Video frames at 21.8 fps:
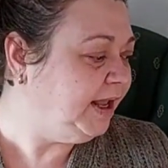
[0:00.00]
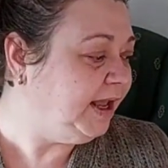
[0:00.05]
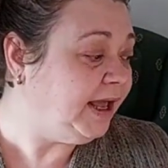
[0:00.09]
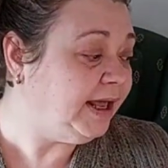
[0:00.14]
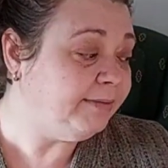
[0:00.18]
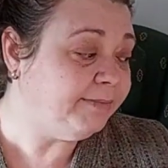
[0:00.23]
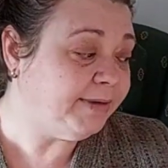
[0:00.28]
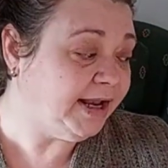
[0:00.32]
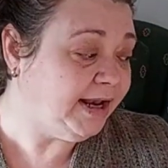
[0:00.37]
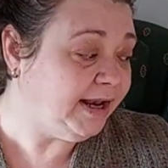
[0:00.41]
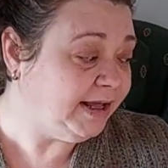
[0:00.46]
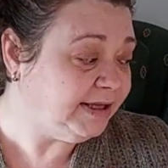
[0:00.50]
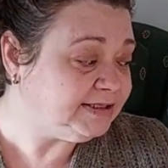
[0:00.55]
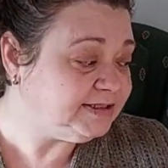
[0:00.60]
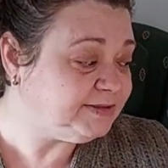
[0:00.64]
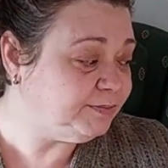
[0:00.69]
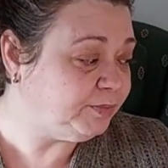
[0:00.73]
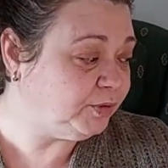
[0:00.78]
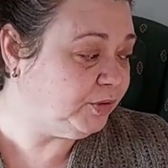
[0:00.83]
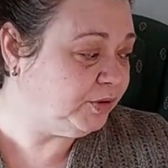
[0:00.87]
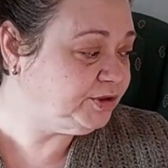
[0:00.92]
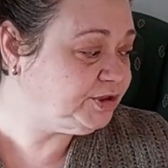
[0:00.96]
And my
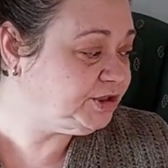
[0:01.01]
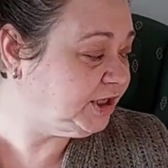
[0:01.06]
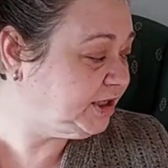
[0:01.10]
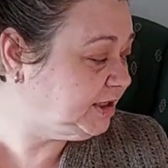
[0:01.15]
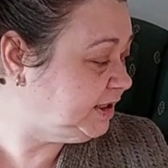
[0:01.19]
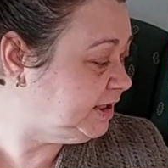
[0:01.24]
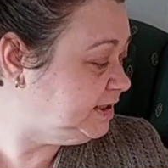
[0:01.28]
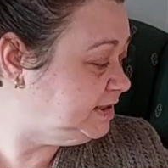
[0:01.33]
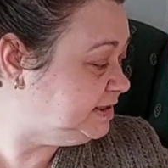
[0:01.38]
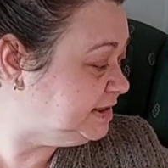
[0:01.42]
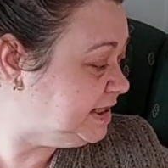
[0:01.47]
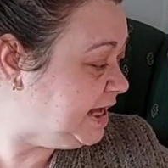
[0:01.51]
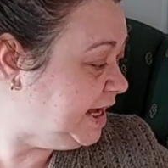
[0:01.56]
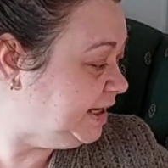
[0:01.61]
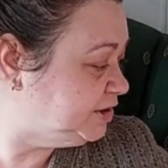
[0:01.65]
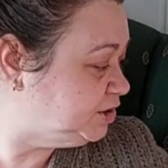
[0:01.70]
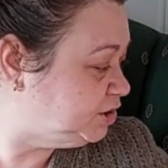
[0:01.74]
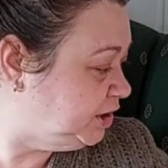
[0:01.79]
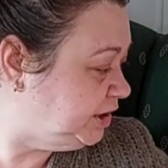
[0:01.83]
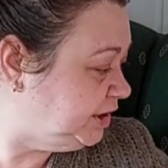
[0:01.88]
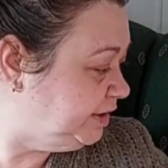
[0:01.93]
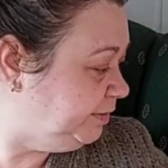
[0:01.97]
last project is
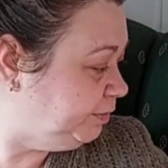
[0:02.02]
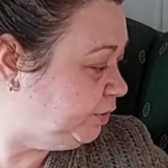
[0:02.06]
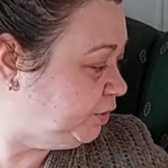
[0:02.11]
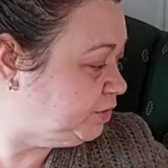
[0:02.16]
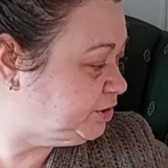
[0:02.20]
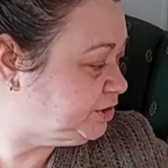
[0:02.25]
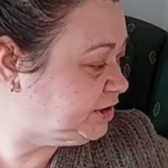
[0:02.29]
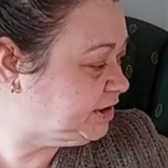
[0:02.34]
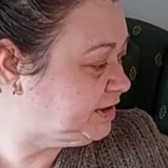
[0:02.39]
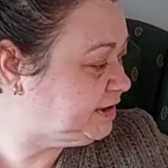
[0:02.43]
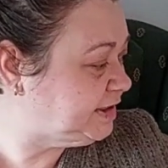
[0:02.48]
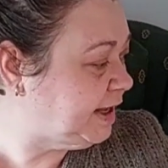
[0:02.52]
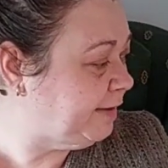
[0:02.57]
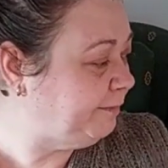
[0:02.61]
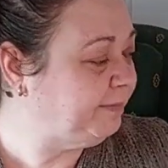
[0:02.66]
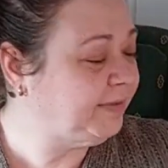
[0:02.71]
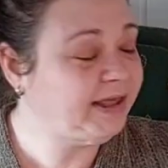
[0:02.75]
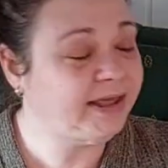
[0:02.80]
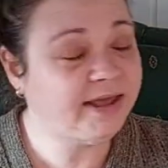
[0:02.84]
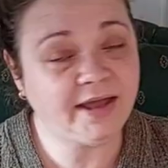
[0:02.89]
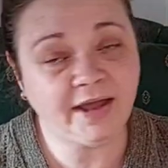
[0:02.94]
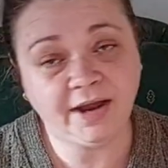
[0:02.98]
actually the project
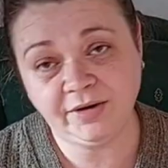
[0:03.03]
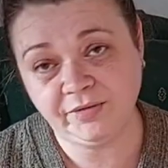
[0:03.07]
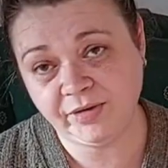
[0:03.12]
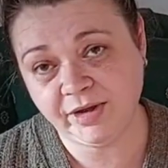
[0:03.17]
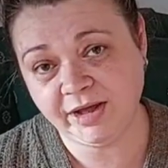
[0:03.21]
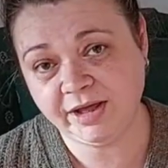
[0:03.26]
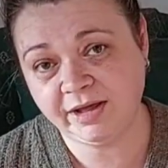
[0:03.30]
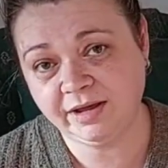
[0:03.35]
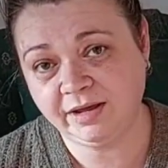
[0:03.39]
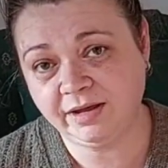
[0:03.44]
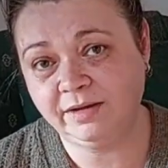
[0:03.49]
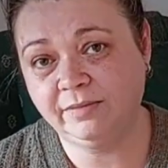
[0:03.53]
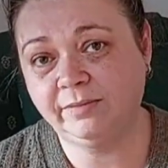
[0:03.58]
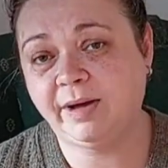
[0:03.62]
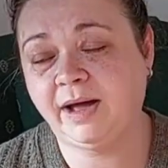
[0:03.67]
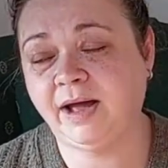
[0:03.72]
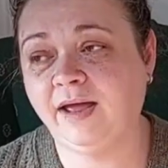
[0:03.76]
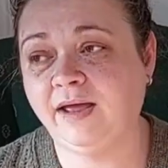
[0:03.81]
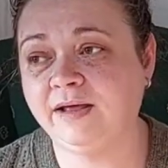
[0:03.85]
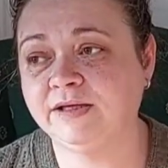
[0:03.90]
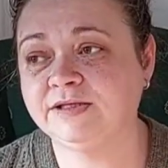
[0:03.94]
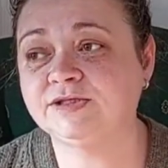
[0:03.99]
I'm carrying in
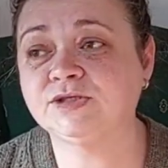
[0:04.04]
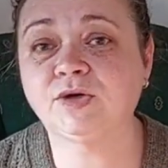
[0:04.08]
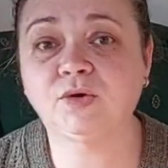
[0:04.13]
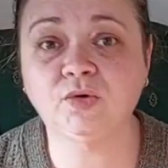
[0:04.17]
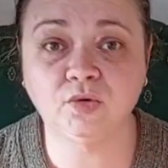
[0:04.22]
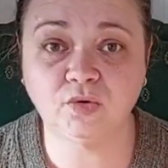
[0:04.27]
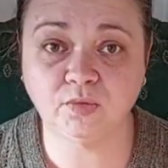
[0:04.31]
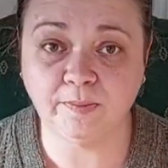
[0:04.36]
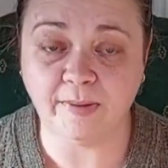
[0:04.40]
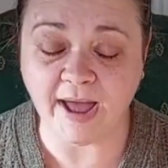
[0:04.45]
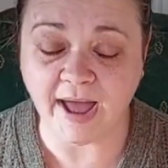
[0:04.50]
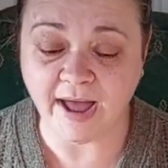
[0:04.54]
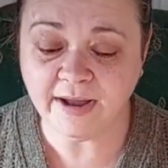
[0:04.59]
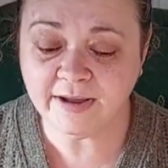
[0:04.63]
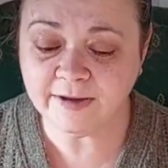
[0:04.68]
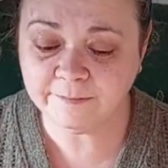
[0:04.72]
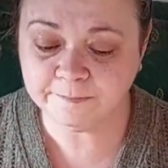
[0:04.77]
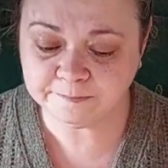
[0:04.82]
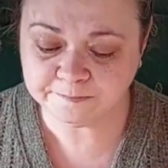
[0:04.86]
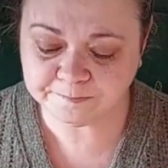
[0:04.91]
my school bag.